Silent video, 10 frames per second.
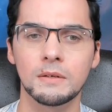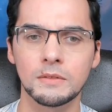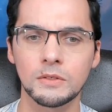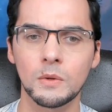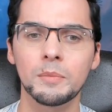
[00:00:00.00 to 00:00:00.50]

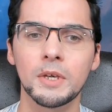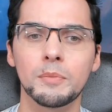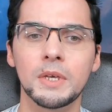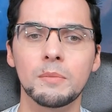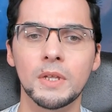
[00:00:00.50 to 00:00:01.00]
Scorpio
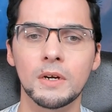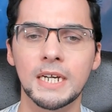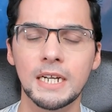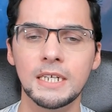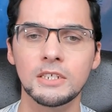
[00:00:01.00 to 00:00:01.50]
people are
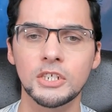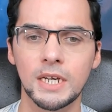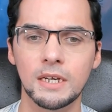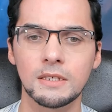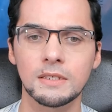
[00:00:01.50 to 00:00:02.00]
getting a
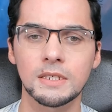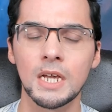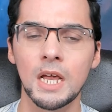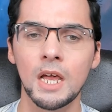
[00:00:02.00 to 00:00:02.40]
chance